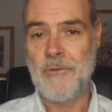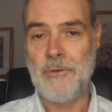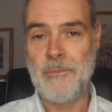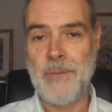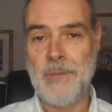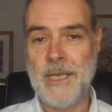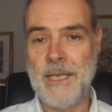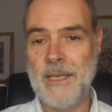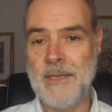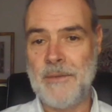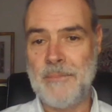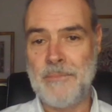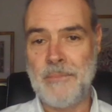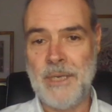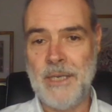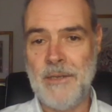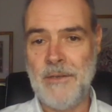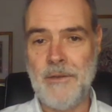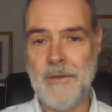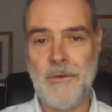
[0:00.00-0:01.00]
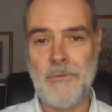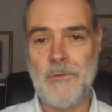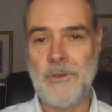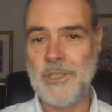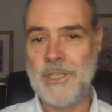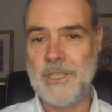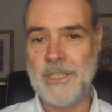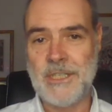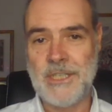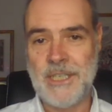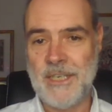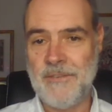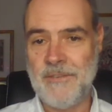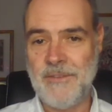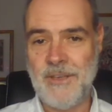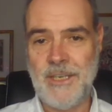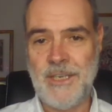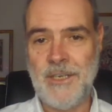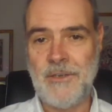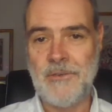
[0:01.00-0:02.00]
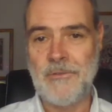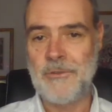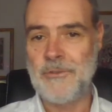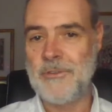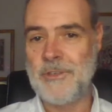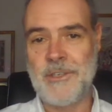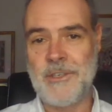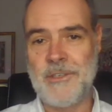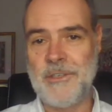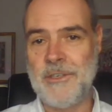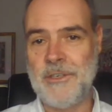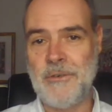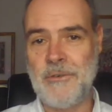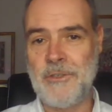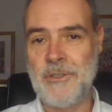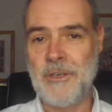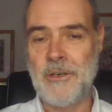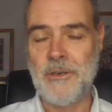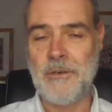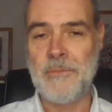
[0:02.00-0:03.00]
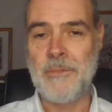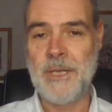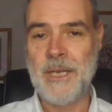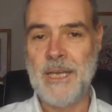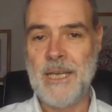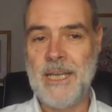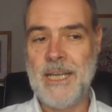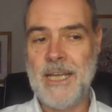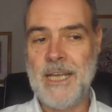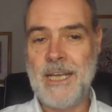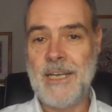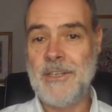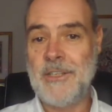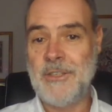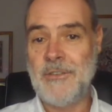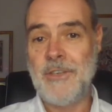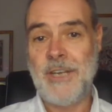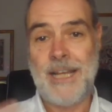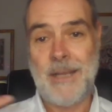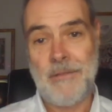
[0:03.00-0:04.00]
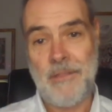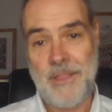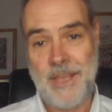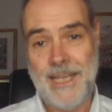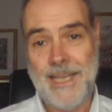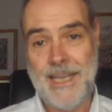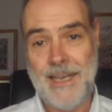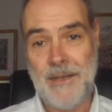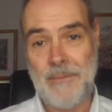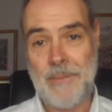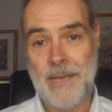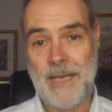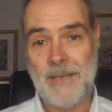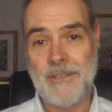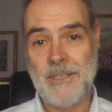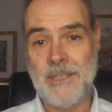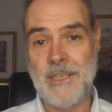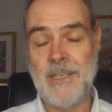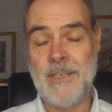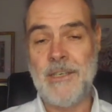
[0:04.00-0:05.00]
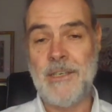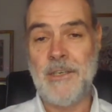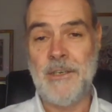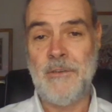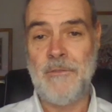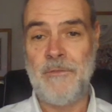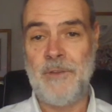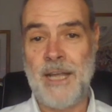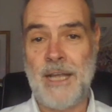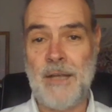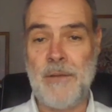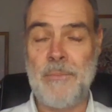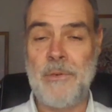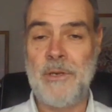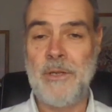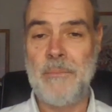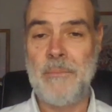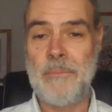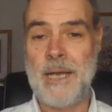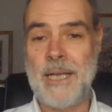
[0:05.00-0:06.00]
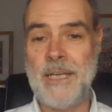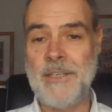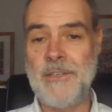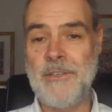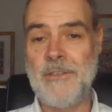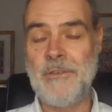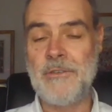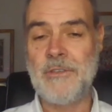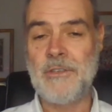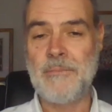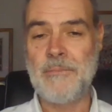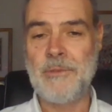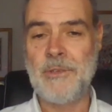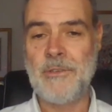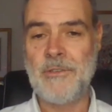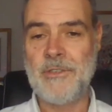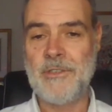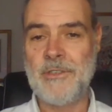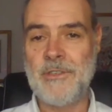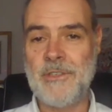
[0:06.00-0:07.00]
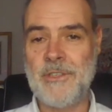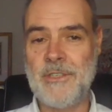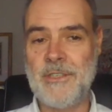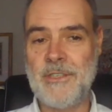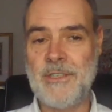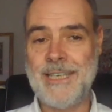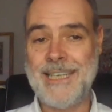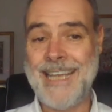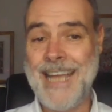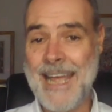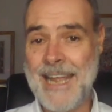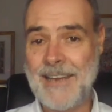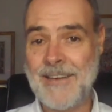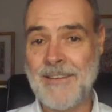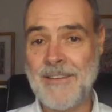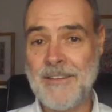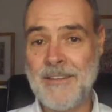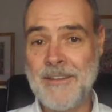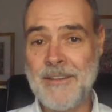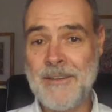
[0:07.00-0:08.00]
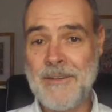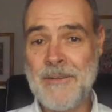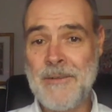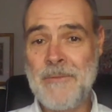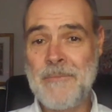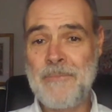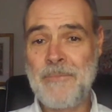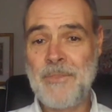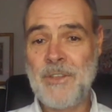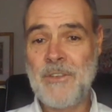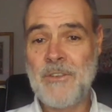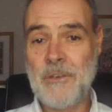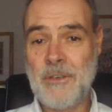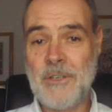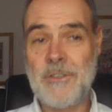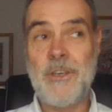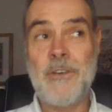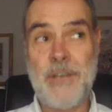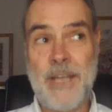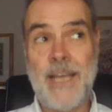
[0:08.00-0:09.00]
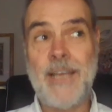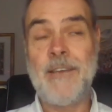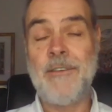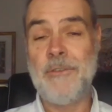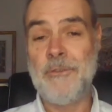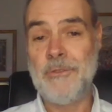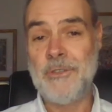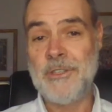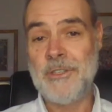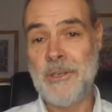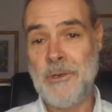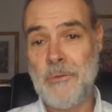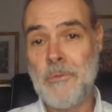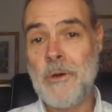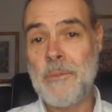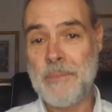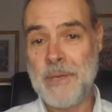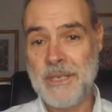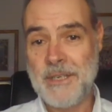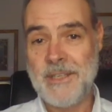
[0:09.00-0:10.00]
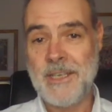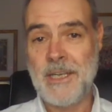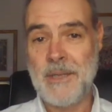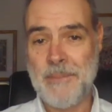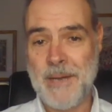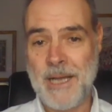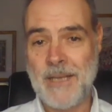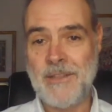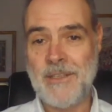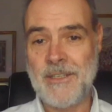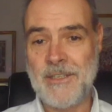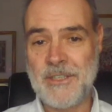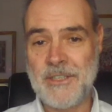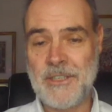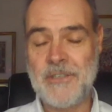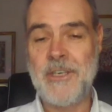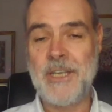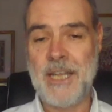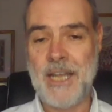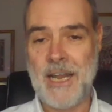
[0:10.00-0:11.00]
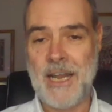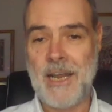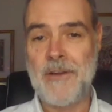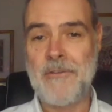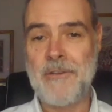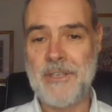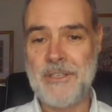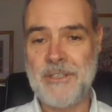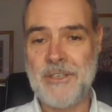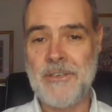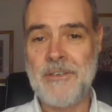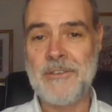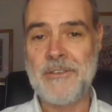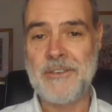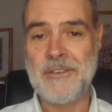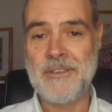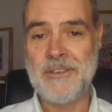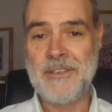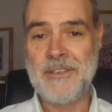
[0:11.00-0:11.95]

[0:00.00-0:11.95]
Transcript: or making a meal or watching TV or trying to do your job. And because you're now thinking about it, you've now mm-hmm. put it back into your subconscious again. So it goes, okay, you still want me to think about this. So it carries on.